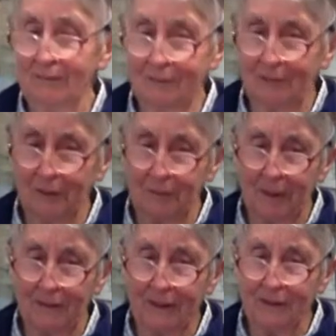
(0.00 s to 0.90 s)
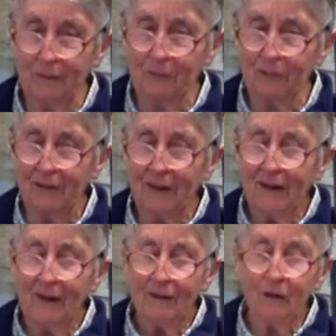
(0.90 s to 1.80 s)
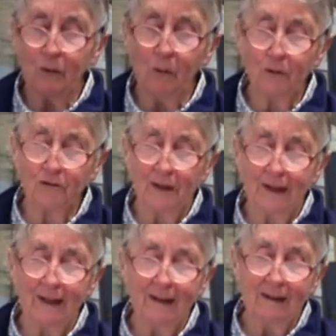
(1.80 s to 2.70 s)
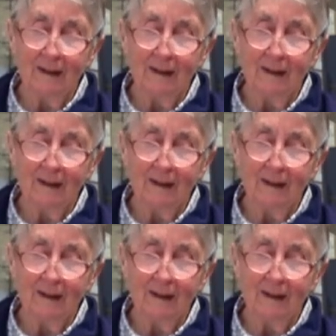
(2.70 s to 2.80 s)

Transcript: sorry about that noise. The Corsair